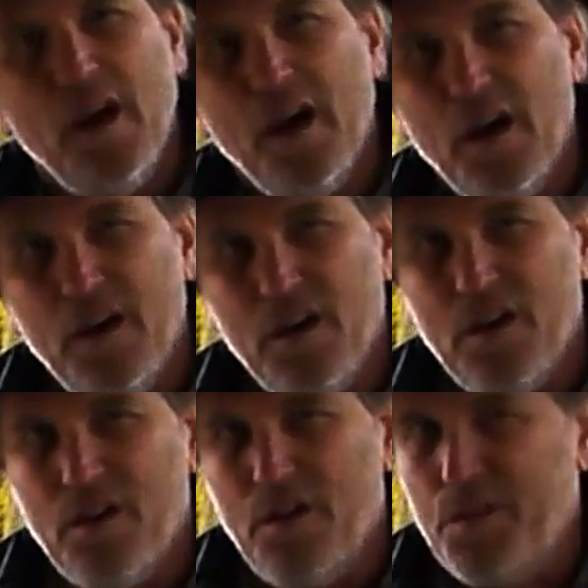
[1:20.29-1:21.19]

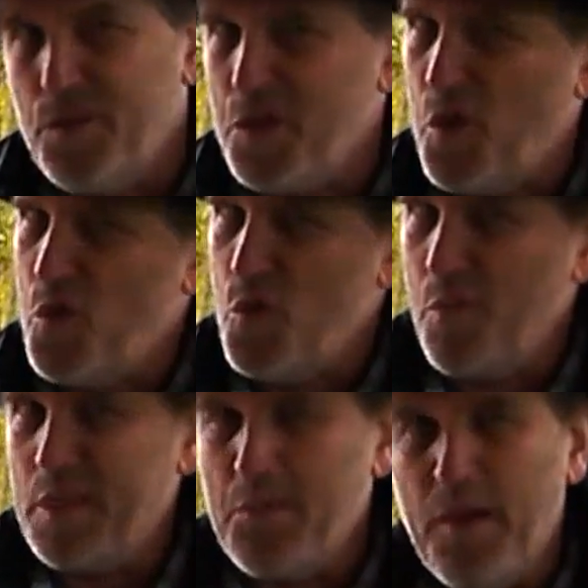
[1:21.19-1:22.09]
There's an
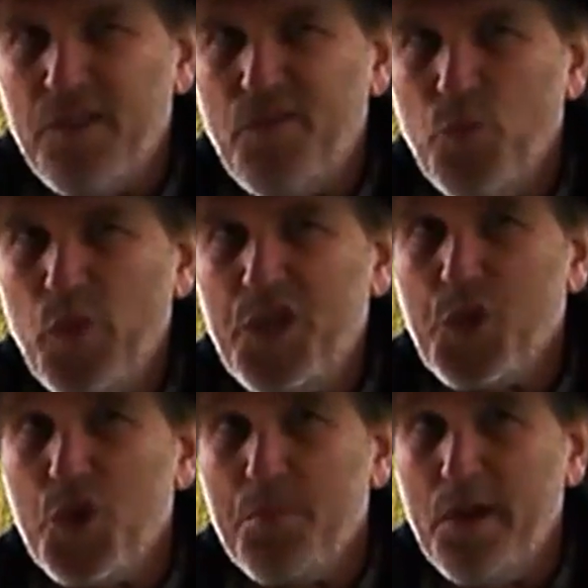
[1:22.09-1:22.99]
enormous amount of
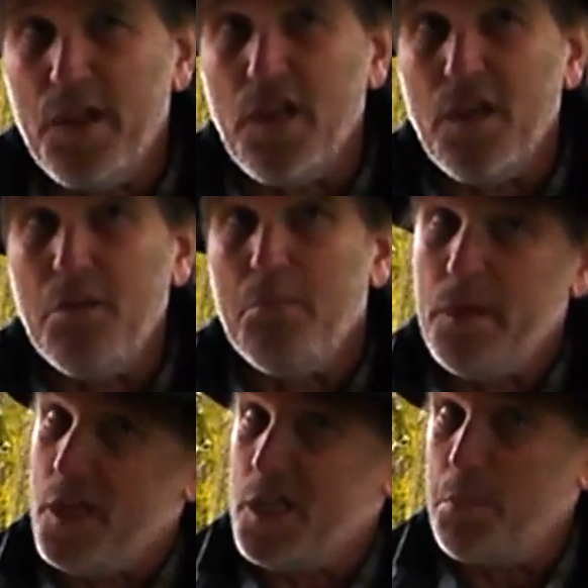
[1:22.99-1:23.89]
research money
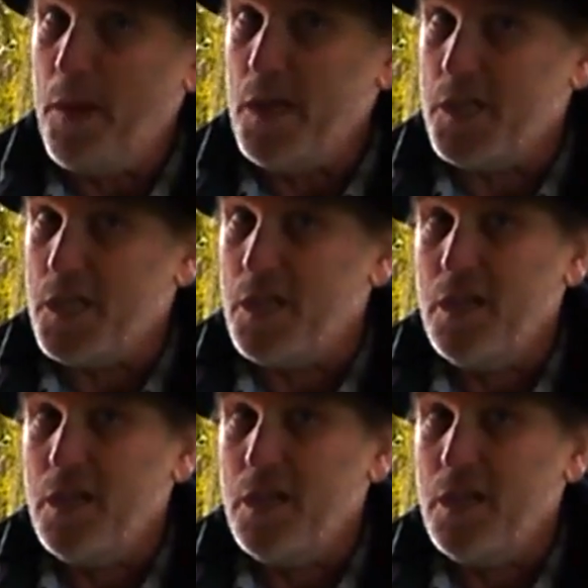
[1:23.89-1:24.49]
being spent.